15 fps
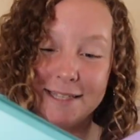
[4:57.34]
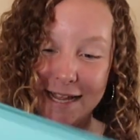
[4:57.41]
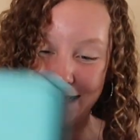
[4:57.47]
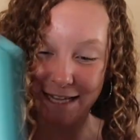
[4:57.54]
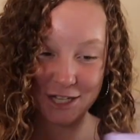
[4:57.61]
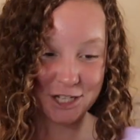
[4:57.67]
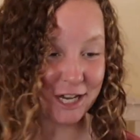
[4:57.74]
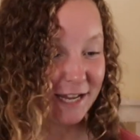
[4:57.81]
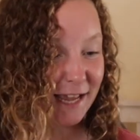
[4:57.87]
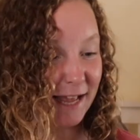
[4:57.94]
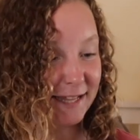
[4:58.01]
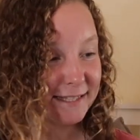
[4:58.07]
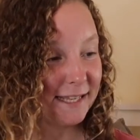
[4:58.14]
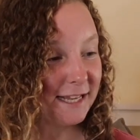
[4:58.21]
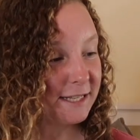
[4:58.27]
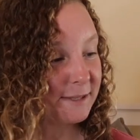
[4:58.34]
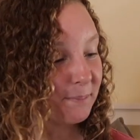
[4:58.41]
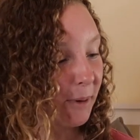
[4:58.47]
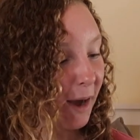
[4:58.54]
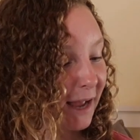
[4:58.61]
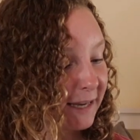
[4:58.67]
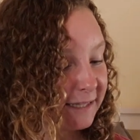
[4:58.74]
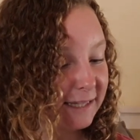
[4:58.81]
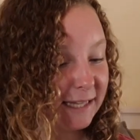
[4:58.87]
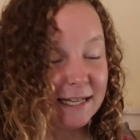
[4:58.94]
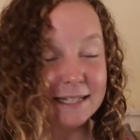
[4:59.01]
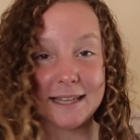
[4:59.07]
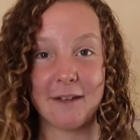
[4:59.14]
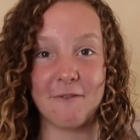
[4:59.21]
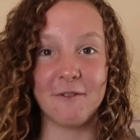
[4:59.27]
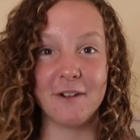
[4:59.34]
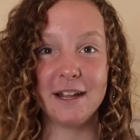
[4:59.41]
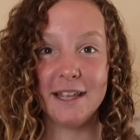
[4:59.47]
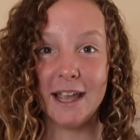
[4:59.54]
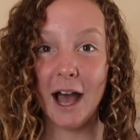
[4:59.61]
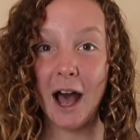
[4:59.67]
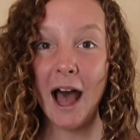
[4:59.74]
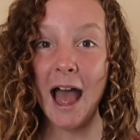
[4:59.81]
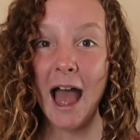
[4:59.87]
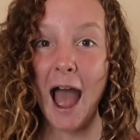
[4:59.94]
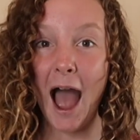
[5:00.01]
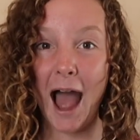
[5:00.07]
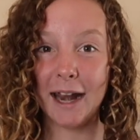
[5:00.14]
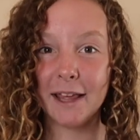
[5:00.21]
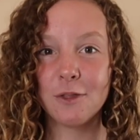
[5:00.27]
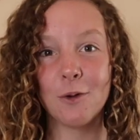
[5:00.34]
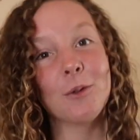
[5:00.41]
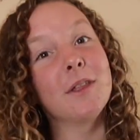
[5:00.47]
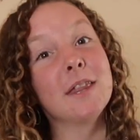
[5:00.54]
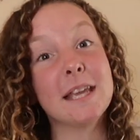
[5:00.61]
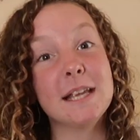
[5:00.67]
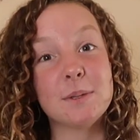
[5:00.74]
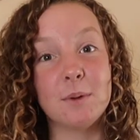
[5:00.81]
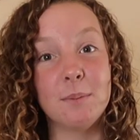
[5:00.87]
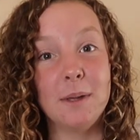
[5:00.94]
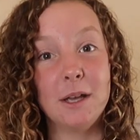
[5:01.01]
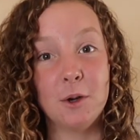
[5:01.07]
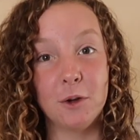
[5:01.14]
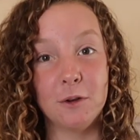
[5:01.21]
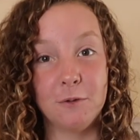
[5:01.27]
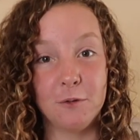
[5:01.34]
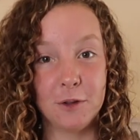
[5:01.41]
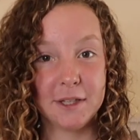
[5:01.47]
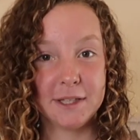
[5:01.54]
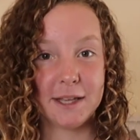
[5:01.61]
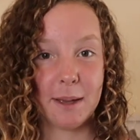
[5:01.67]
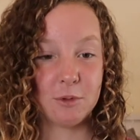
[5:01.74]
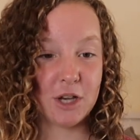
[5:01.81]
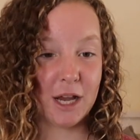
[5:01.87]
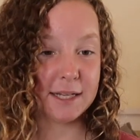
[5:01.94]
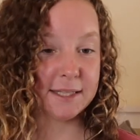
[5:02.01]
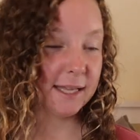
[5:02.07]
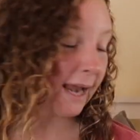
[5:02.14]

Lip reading: see that she gets these binder things every year, and I thought that these would be good for the subjects